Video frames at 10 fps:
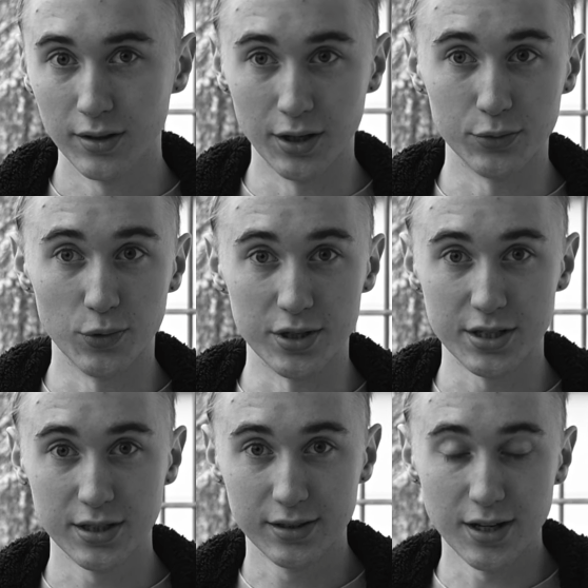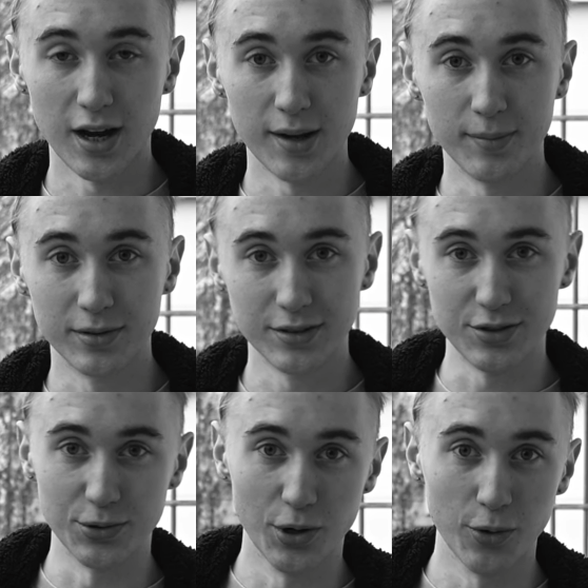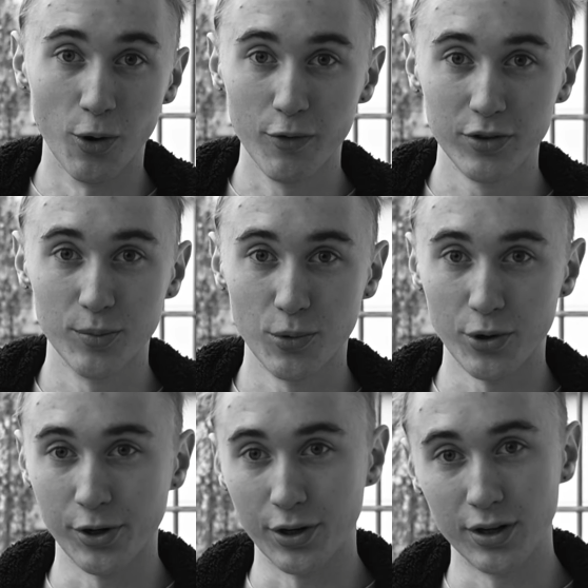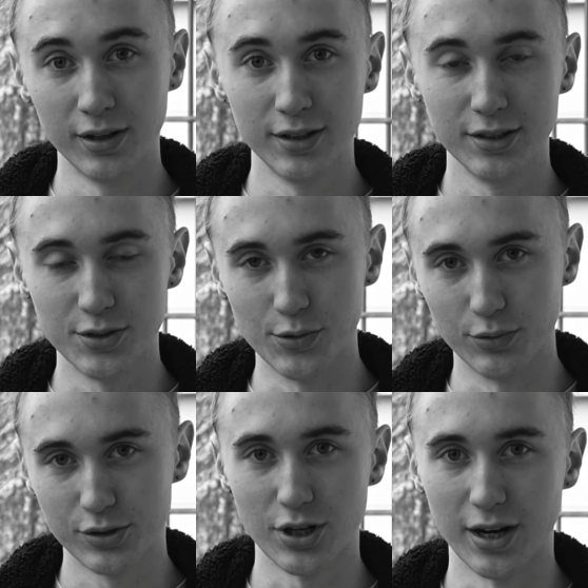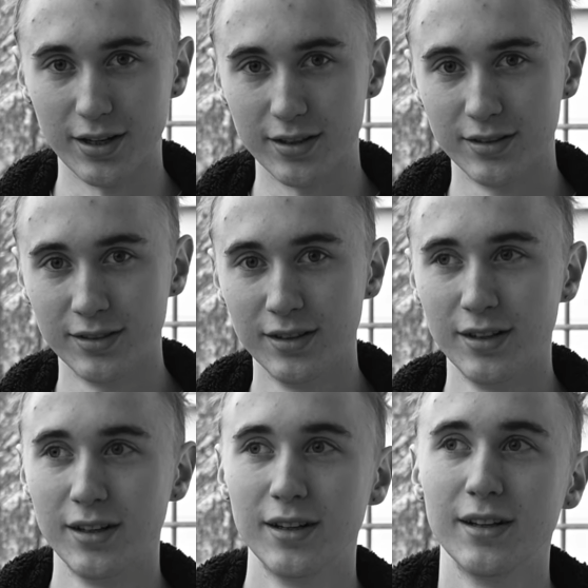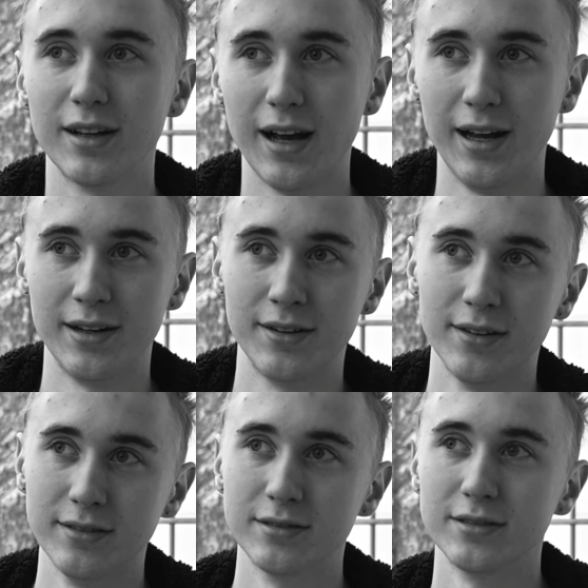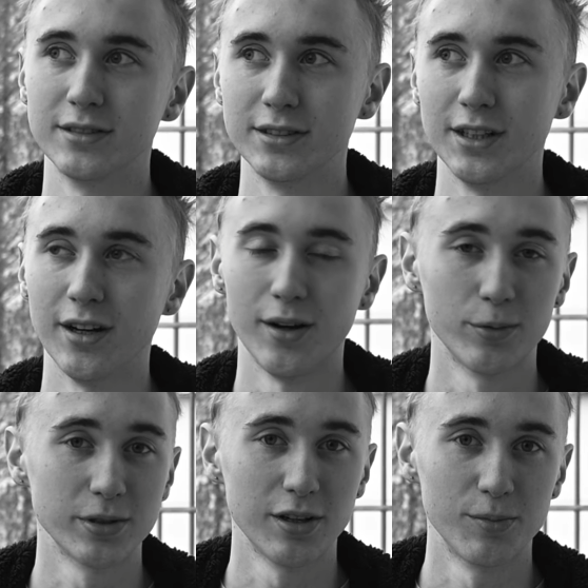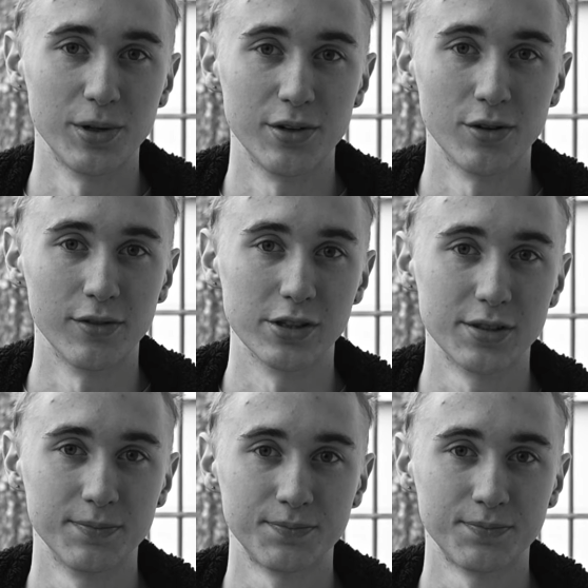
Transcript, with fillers: it was time to go over the border to China. And yeah, I was a little bit nervous.